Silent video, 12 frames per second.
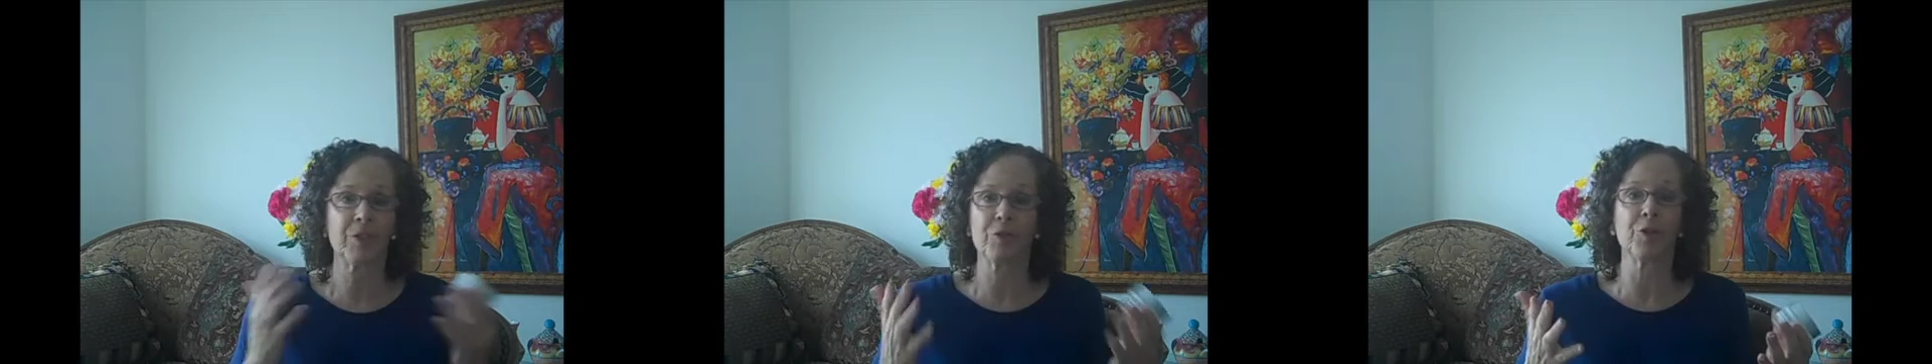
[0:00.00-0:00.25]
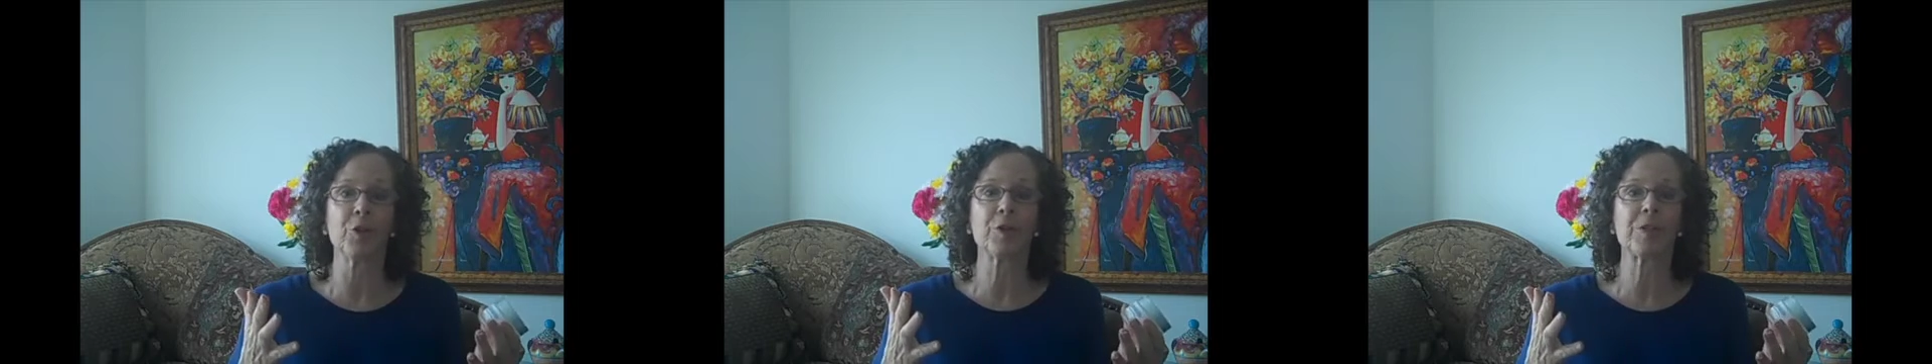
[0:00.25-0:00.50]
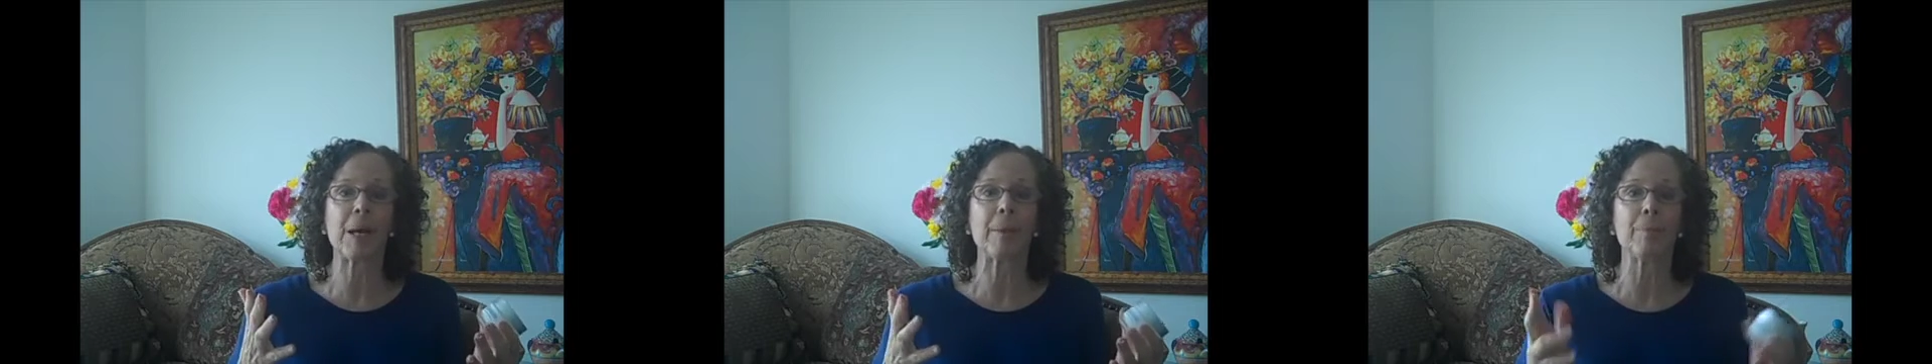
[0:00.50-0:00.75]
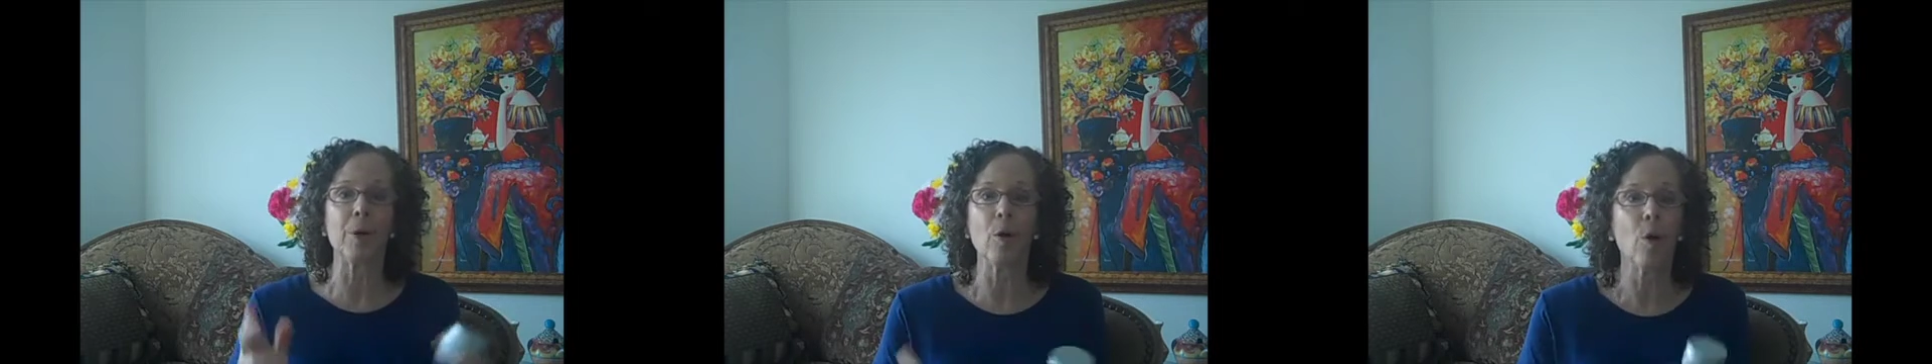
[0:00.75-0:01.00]
For
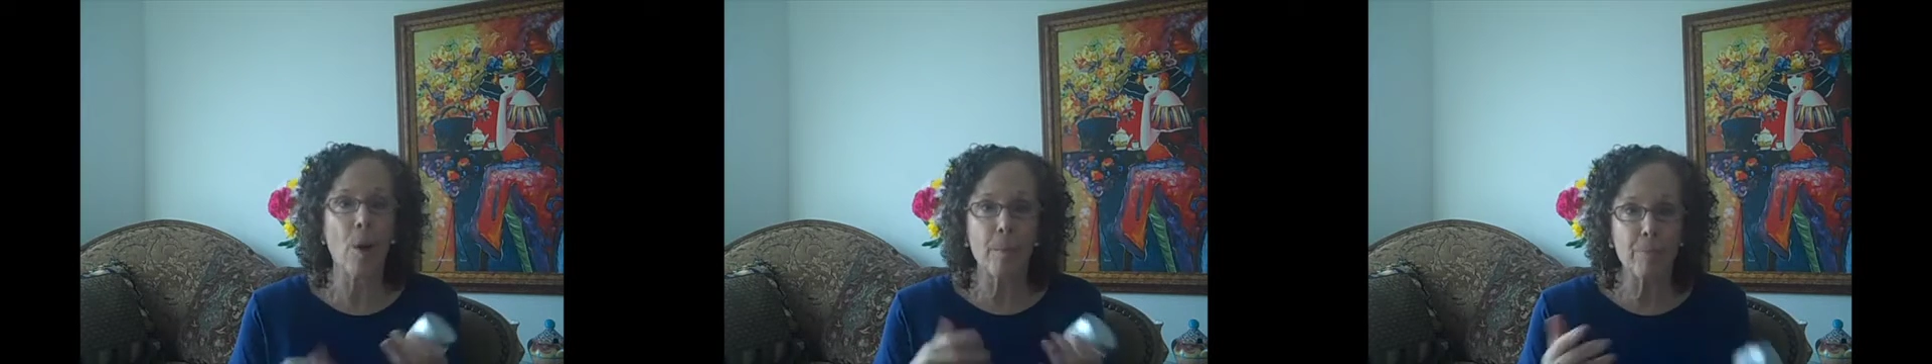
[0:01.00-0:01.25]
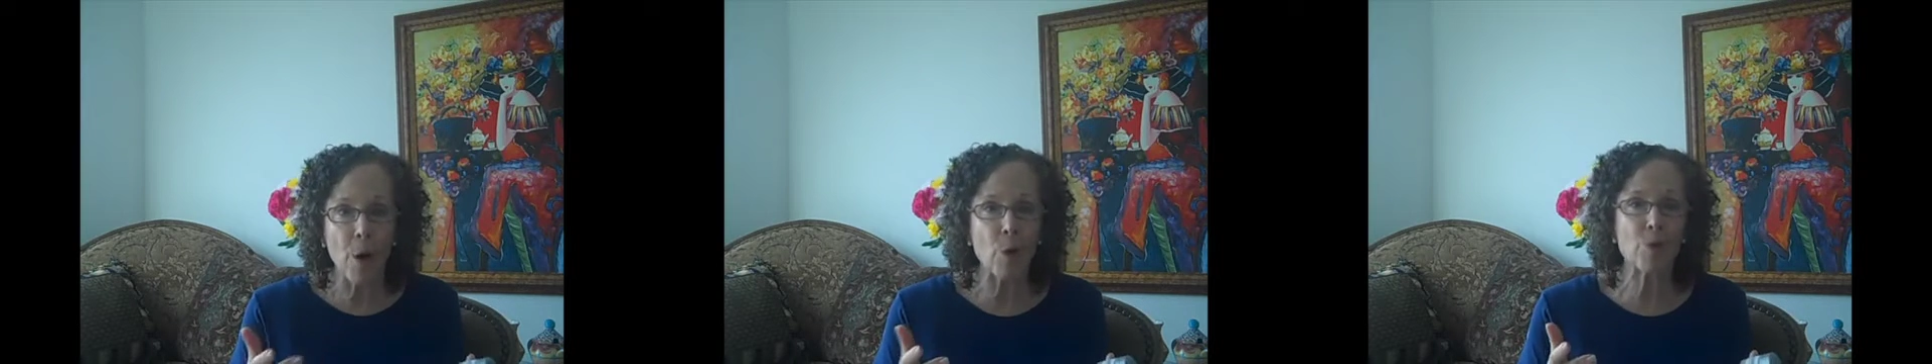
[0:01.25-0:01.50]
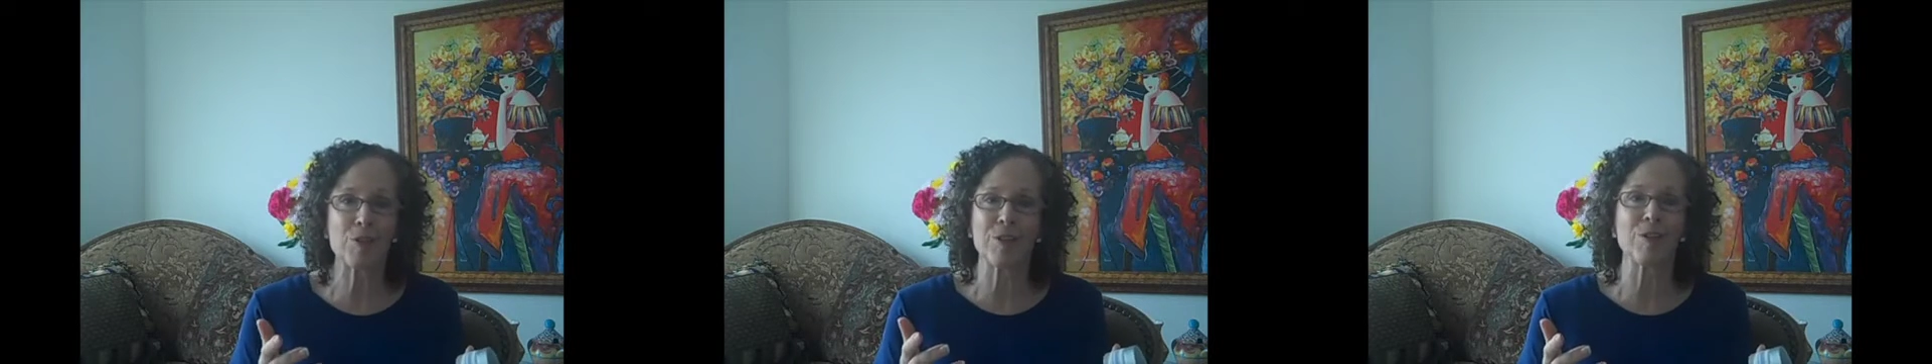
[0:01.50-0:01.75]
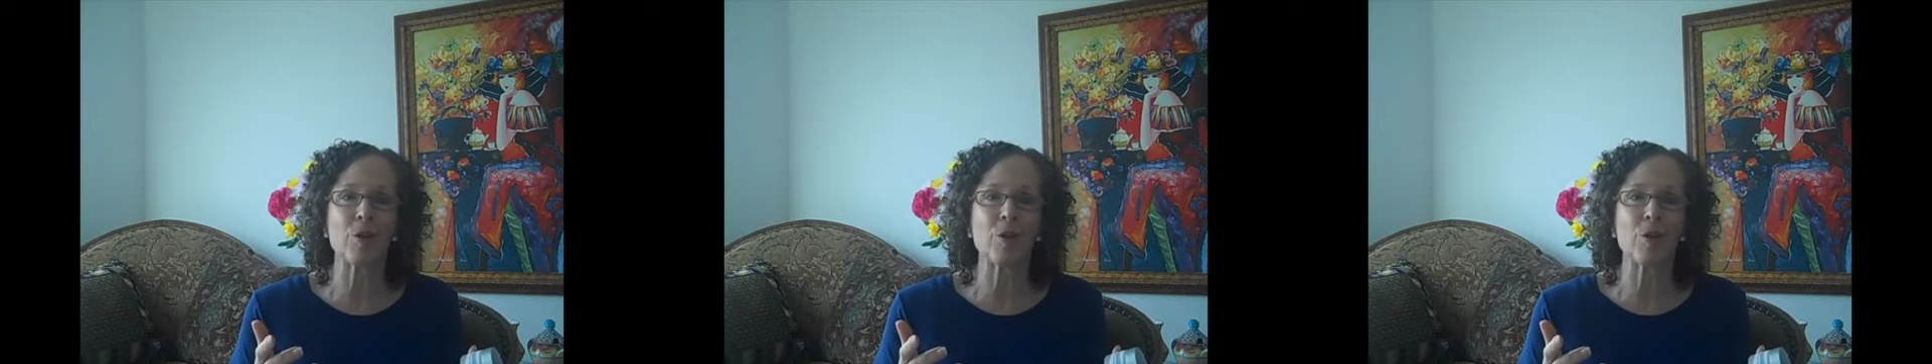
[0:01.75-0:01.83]
example, Post-it